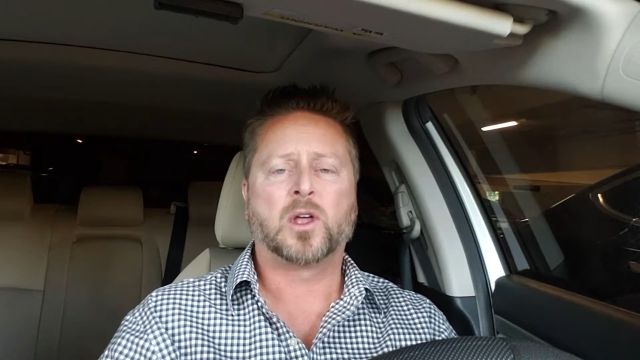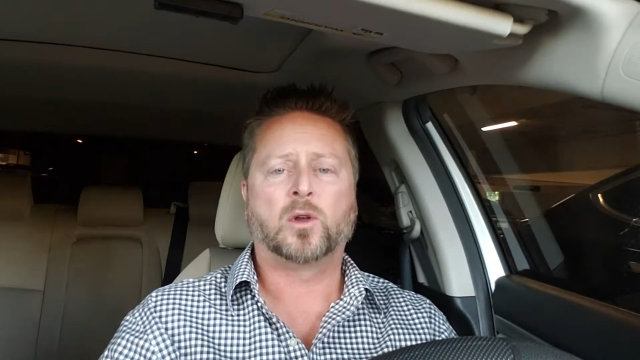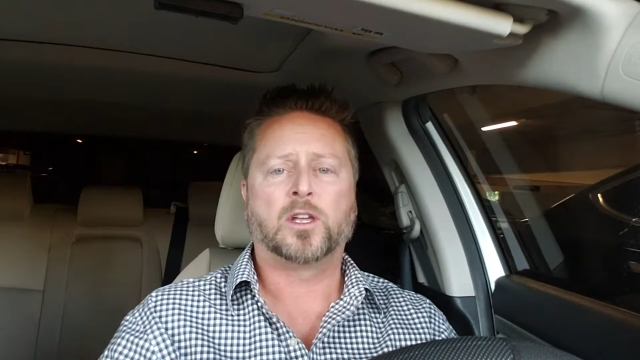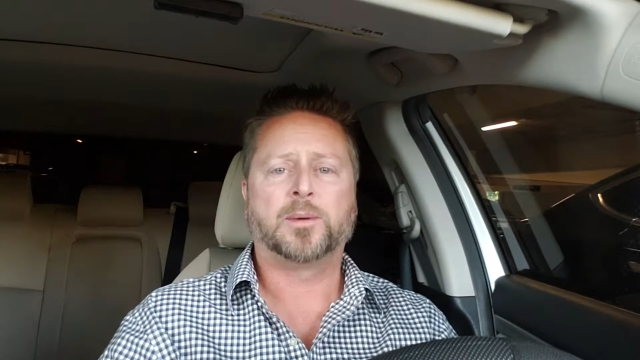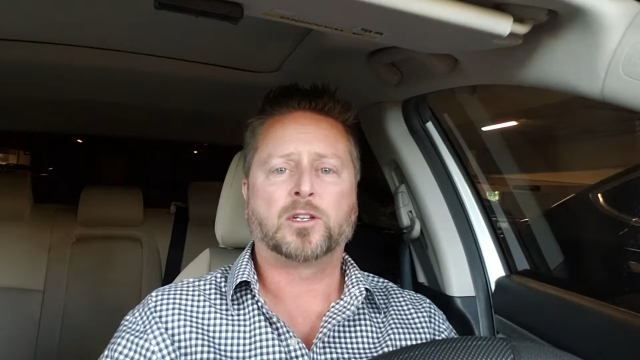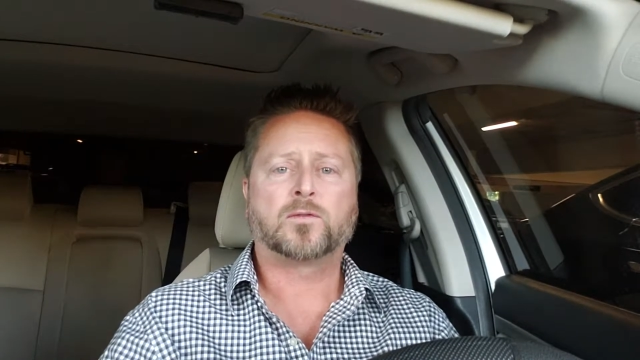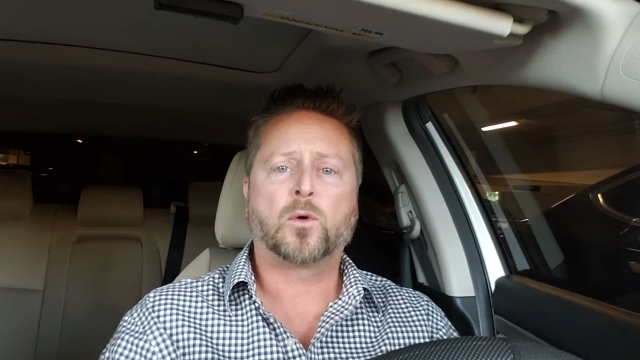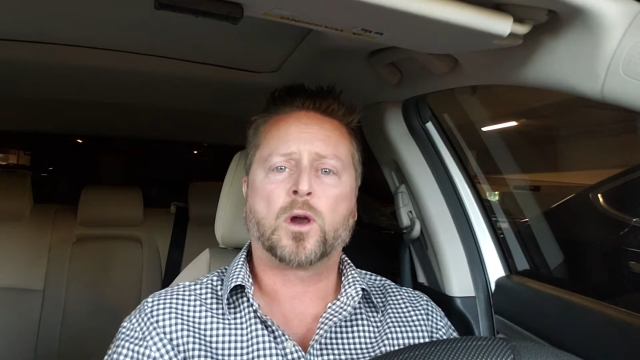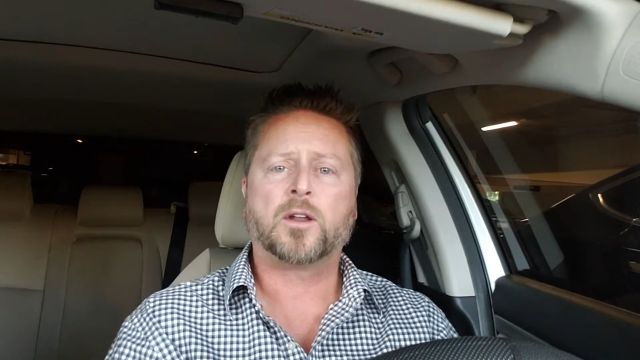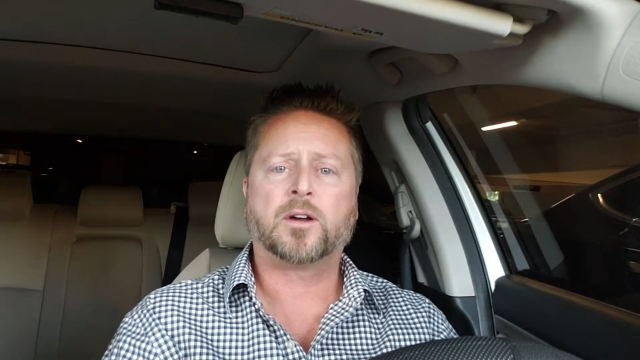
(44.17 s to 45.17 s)
loan limit is
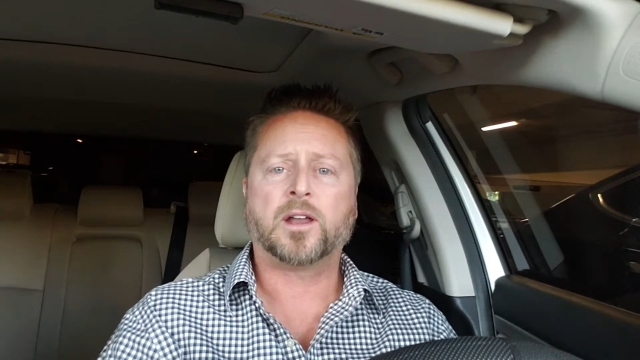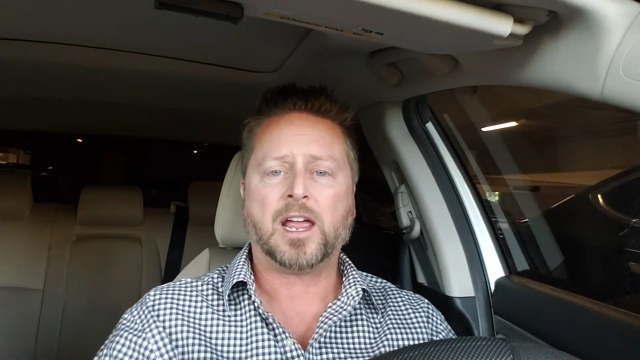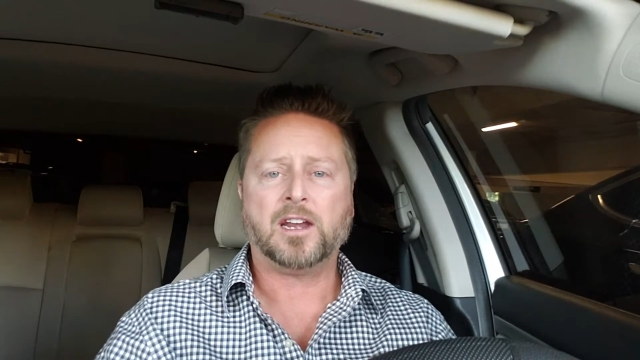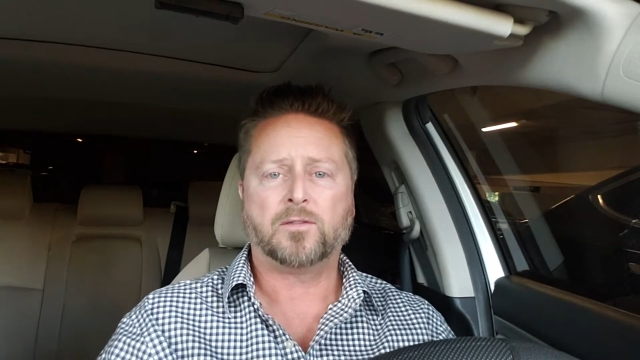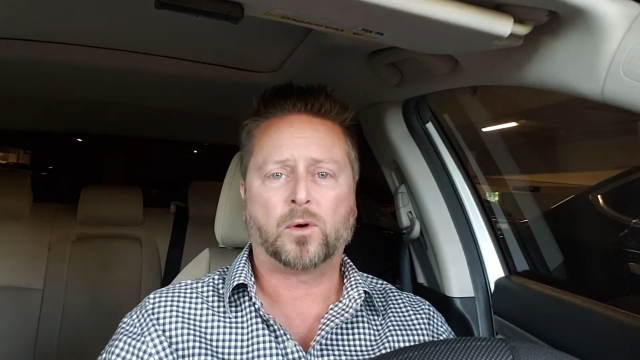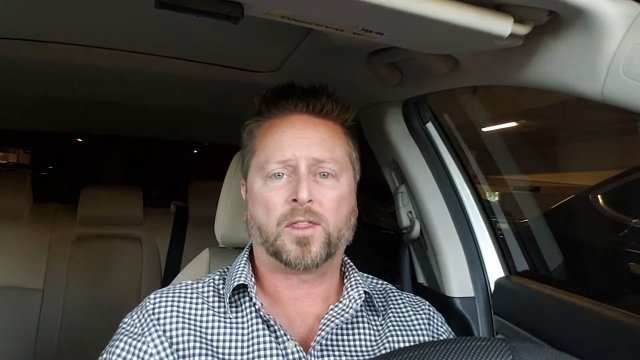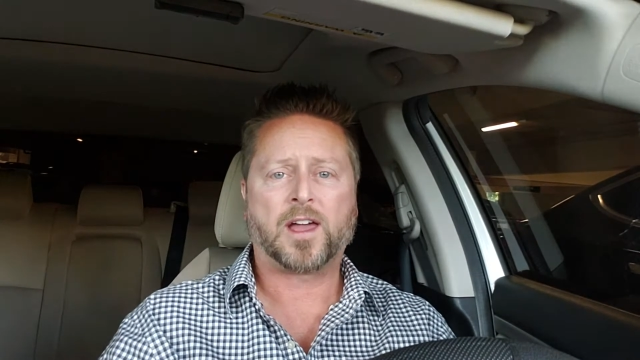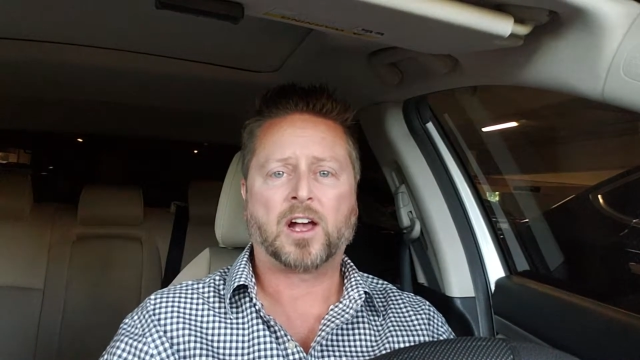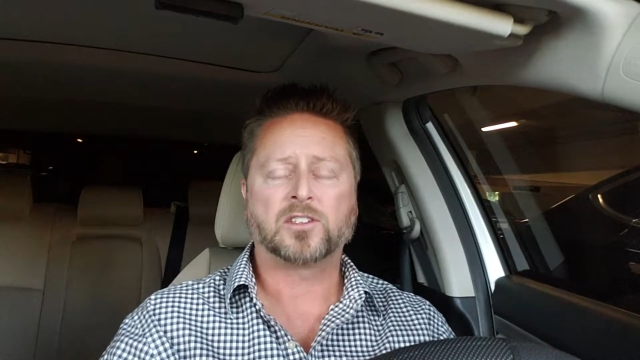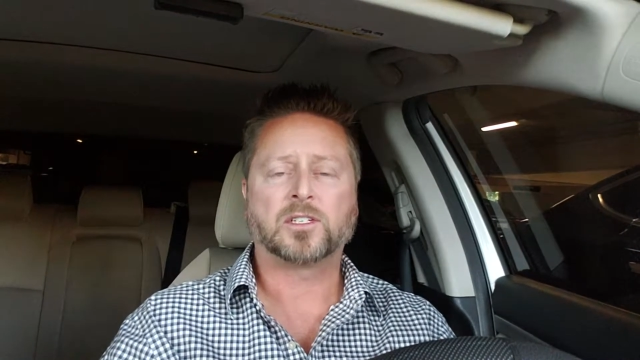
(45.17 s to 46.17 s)

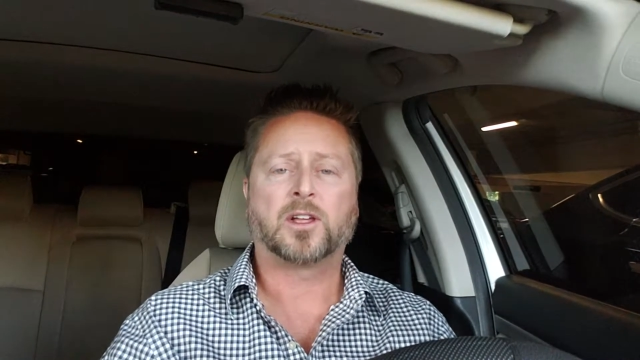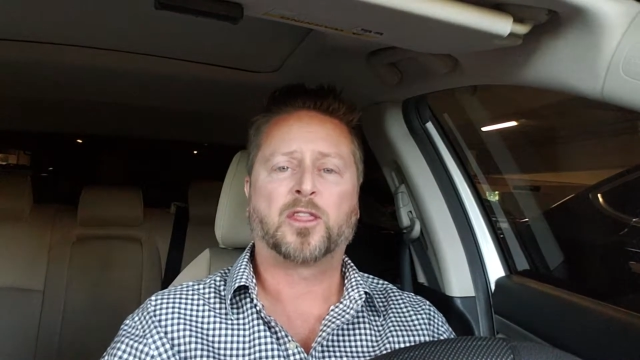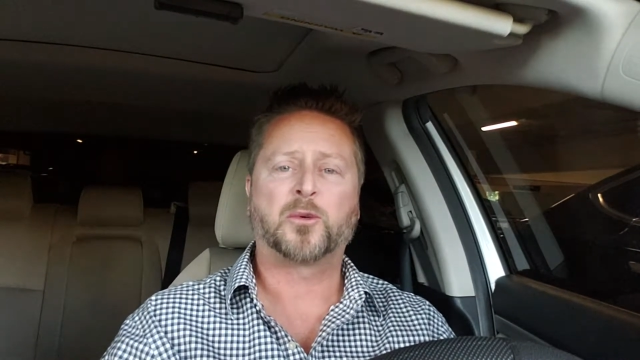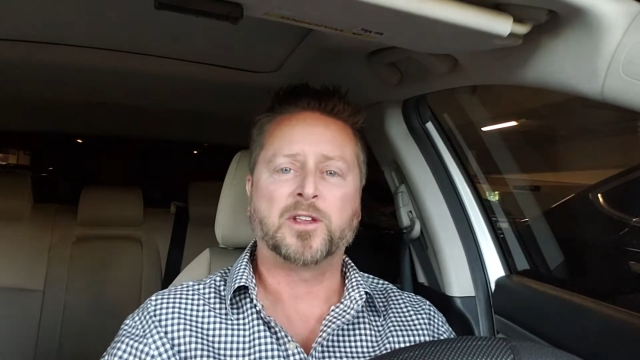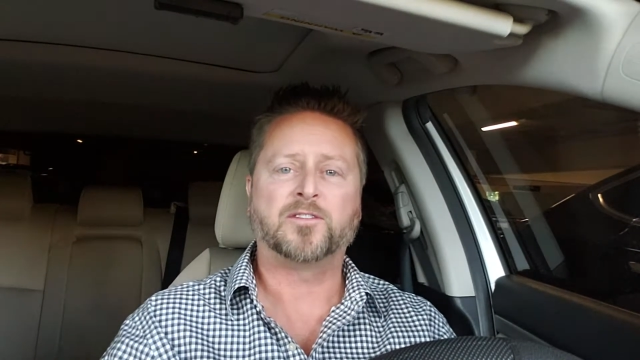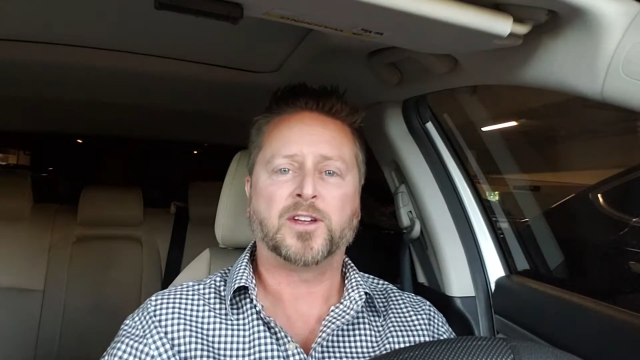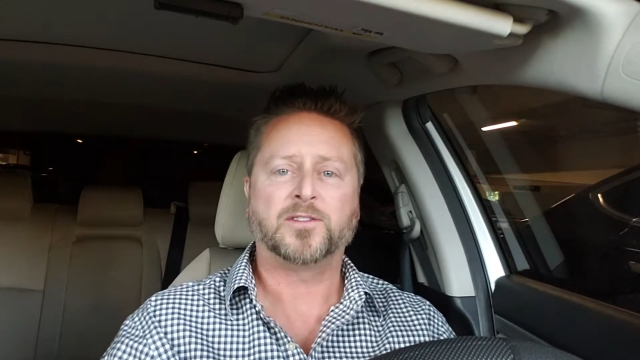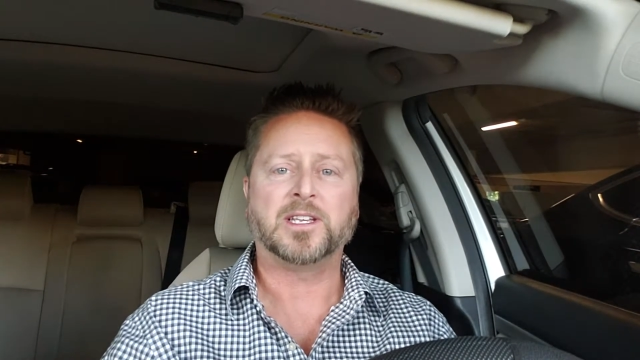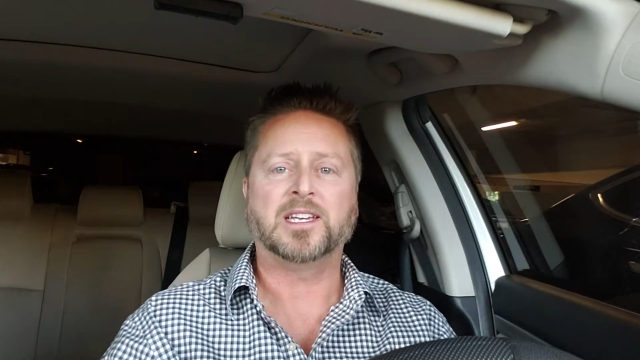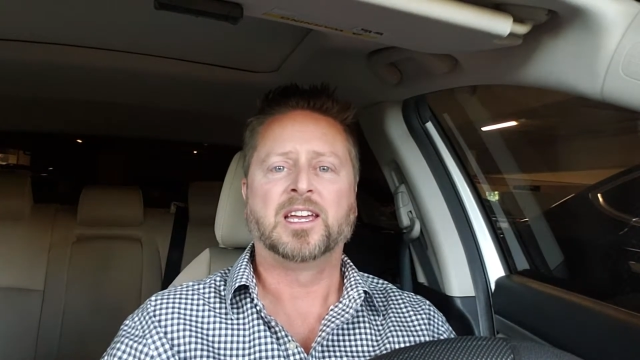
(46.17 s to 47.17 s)

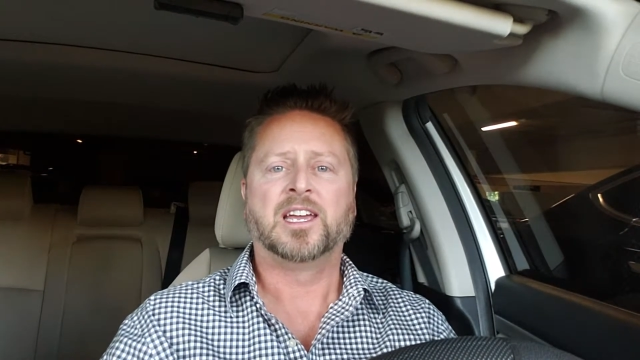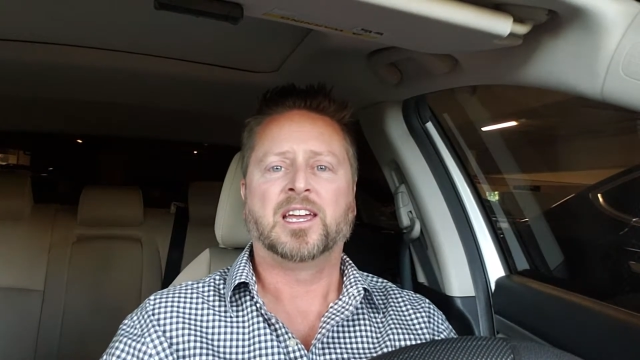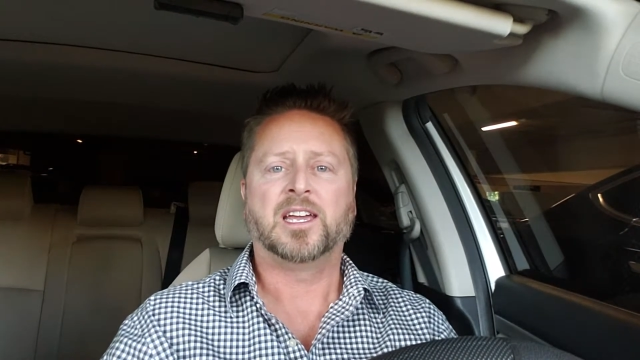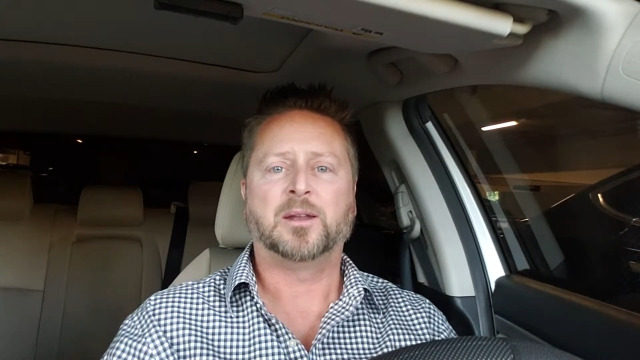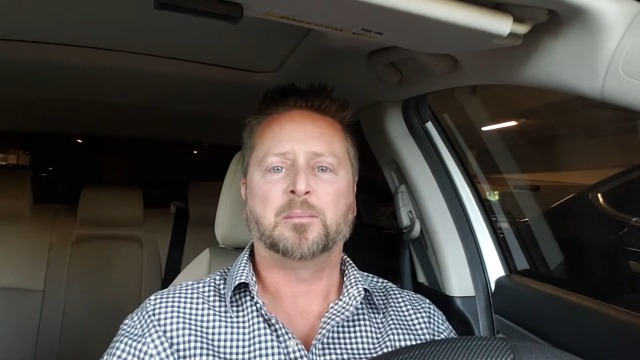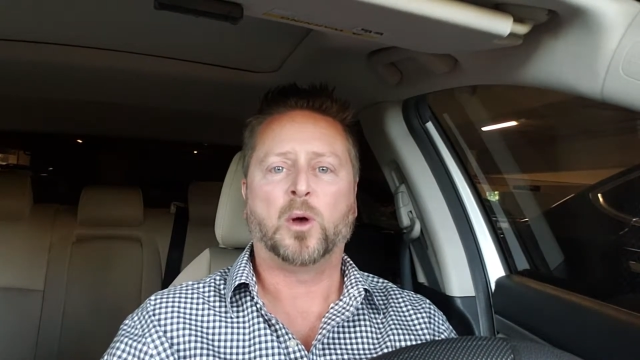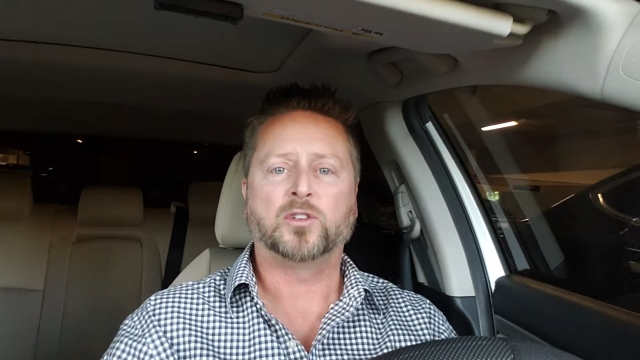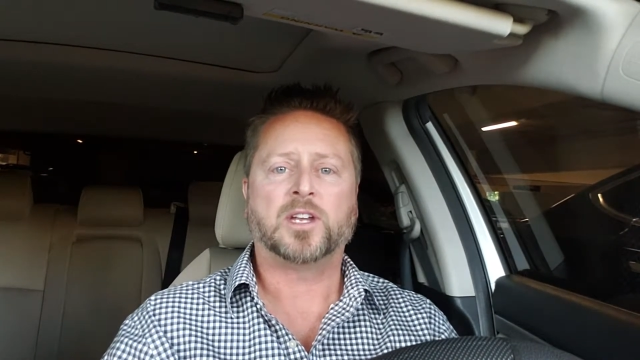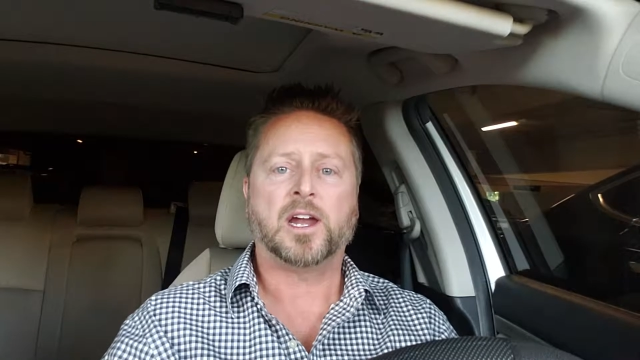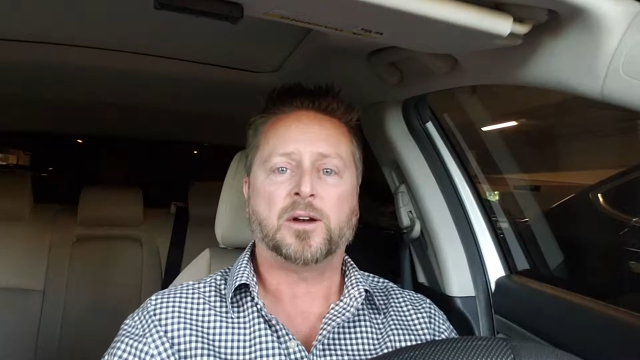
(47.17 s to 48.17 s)
$484,350 in
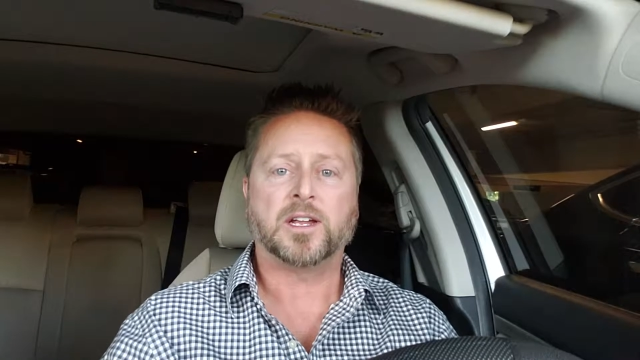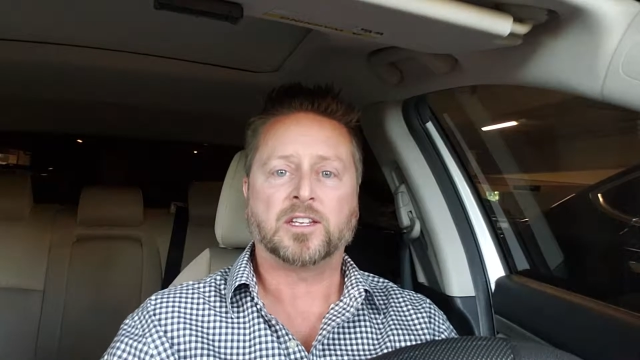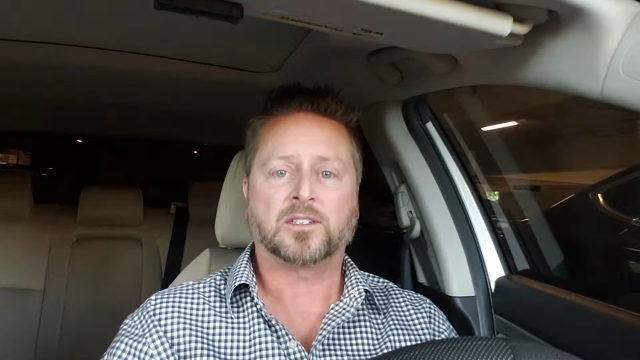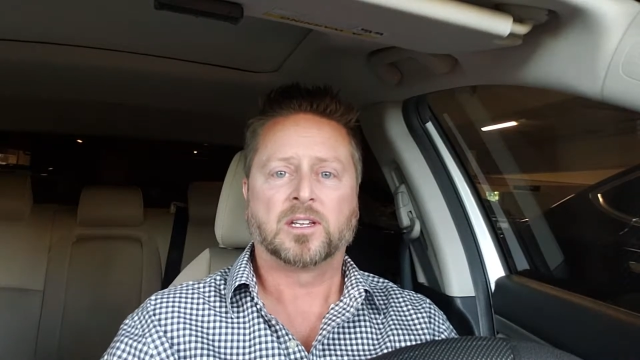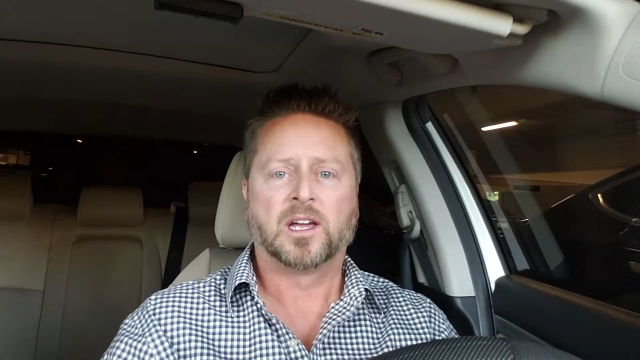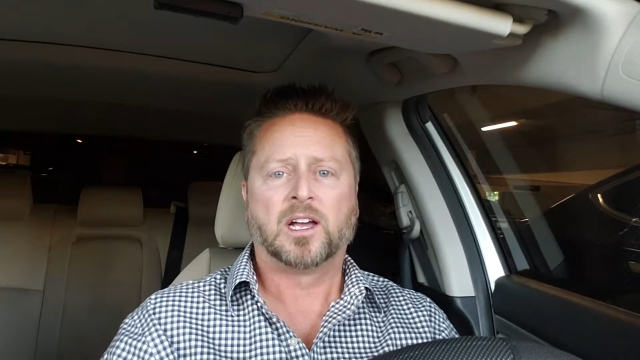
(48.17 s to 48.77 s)
most areas.